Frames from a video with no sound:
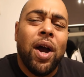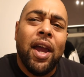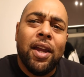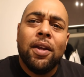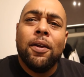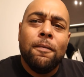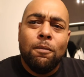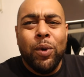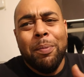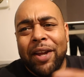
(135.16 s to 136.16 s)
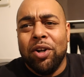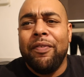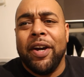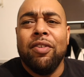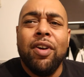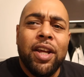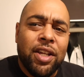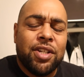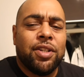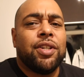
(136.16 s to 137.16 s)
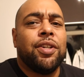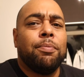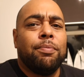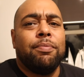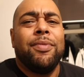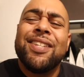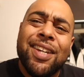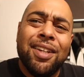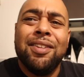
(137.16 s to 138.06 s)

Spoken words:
why we might not have had a relationship. Let's get